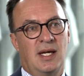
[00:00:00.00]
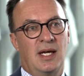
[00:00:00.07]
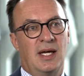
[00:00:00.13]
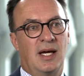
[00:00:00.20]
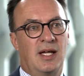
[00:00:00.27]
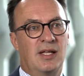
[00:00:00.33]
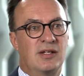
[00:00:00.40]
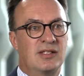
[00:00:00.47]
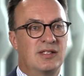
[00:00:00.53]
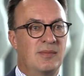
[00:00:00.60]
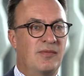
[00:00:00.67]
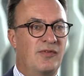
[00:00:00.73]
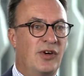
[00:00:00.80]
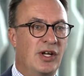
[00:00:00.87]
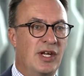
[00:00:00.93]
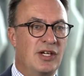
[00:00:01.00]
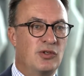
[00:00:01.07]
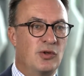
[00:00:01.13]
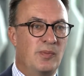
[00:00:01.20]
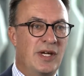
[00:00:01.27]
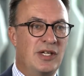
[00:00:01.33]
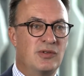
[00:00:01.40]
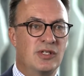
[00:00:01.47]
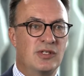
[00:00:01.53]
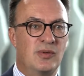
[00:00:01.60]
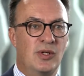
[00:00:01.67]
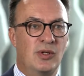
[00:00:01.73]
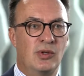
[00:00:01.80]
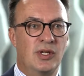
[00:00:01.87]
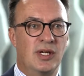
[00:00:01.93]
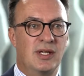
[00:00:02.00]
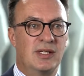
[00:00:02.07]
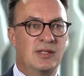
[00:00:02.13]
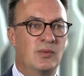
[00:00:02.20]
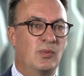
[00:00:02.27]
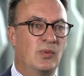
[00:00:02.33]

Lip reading: There's some financial metrics we look at.